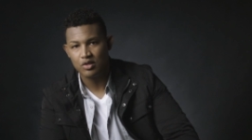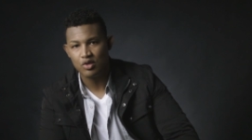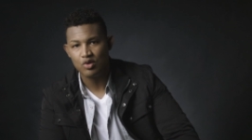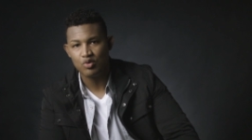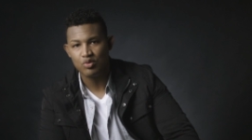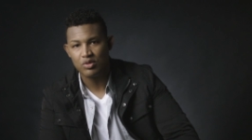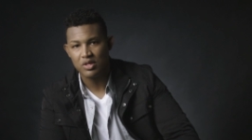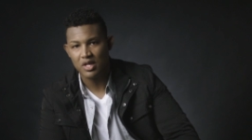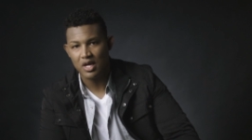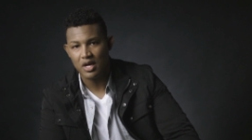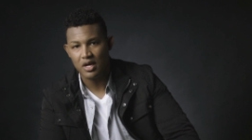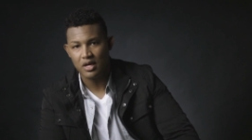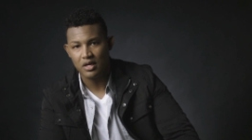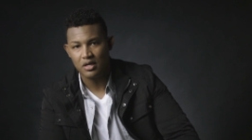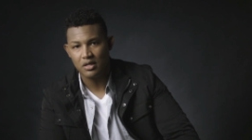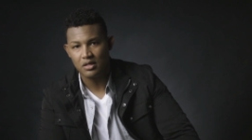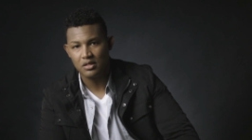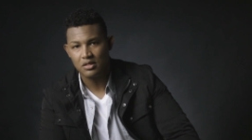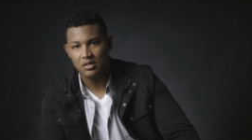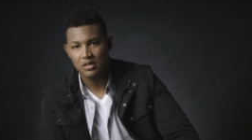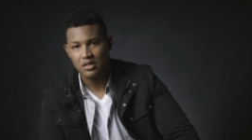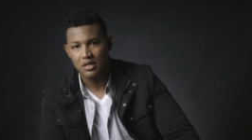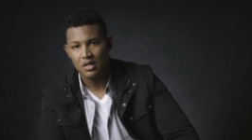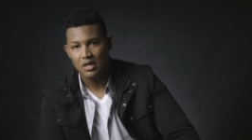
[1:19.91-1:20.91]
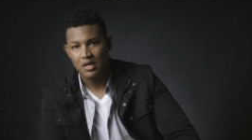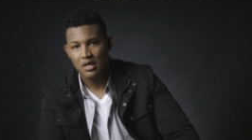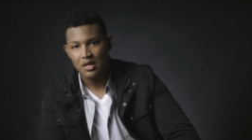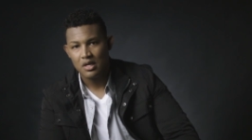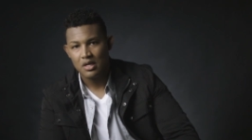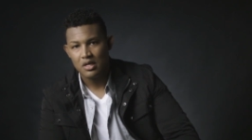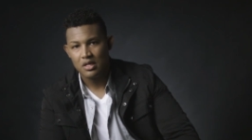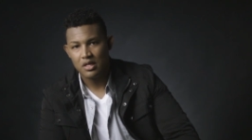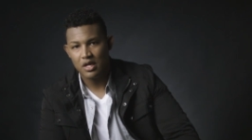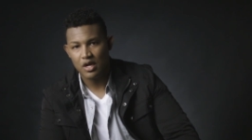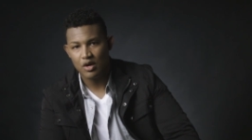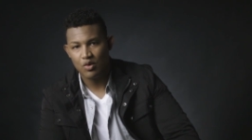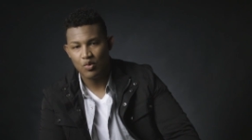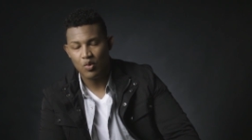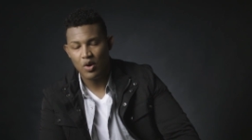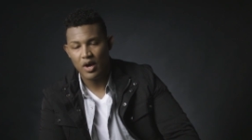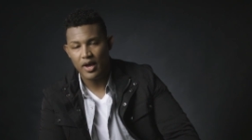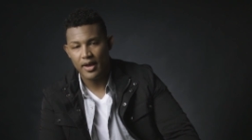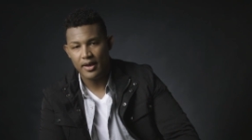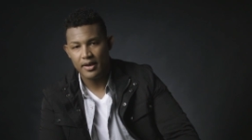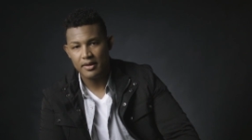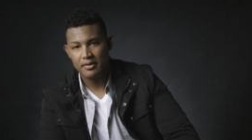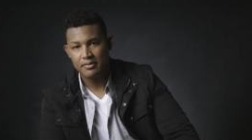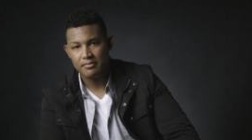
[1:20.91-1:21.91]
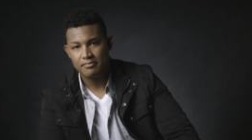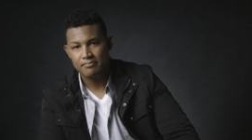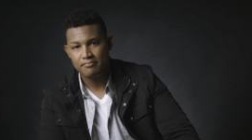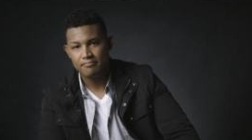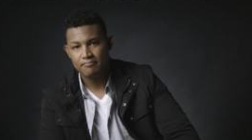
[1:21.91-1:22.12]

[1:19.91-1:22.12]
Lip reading: do things their way,